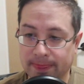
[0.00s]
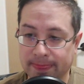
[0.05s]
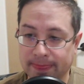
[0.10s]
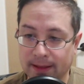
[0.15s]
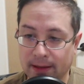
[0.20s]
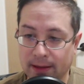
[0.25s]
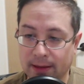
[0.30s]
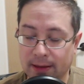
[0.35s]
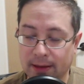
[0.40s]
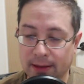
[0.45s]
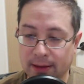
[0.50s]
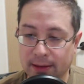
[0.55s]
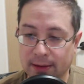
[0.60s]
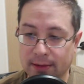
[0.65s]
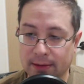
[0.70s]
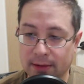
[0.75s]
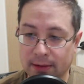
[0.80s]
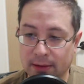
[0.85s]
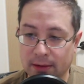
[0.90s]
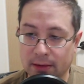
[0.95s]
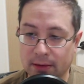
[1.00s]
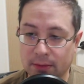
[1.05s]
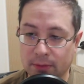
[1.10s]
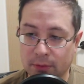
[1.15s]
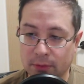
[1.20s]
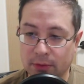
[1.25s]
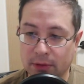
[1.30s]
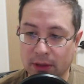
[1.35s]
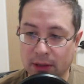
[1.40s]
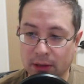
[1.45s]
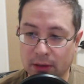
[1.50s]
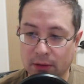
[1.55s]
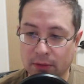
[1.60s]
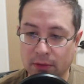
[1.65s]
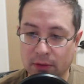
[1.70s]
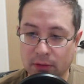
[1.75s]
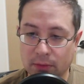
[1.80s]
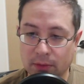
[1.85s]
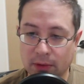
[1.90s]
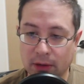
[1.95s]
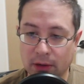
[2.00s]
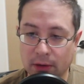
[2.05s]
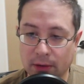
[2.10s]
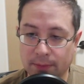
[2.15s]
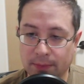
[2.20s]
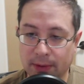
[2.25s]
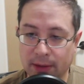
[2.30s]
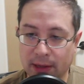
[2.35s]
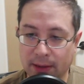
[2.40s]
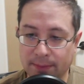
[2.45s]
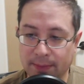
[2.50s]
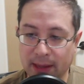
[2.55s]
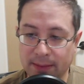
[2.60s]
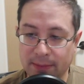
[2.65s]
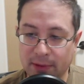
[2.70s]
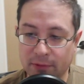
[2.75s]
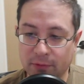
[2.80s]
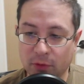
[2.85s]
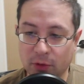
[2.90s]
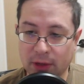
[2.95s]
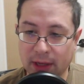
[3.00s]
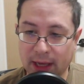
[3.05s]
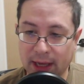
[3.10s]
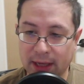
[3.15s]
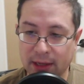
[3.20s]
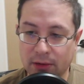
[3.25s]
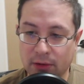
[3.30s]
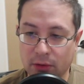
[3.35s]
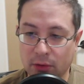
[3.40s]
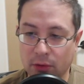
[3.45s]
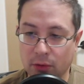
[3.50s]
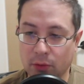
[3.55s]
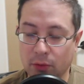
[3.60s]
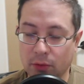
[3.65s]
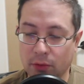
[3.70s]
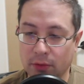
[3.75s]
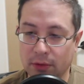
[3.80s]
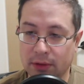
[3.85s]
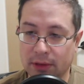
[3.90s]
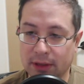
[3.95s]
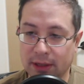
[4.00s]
And we'll take this right here. But yeah, maybe rook a2 to